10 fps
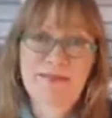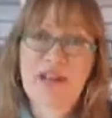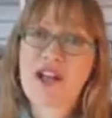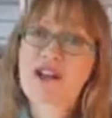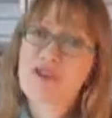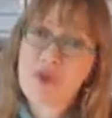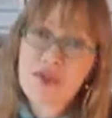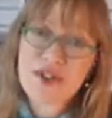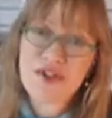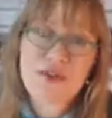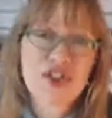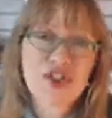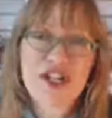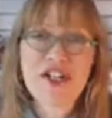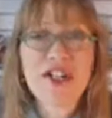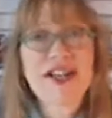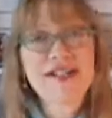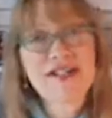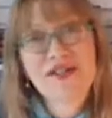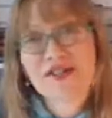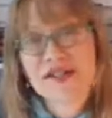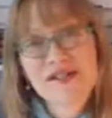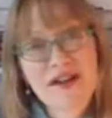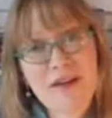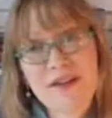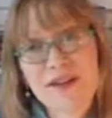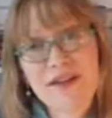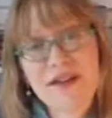I look forward to exchanging ideas on this topic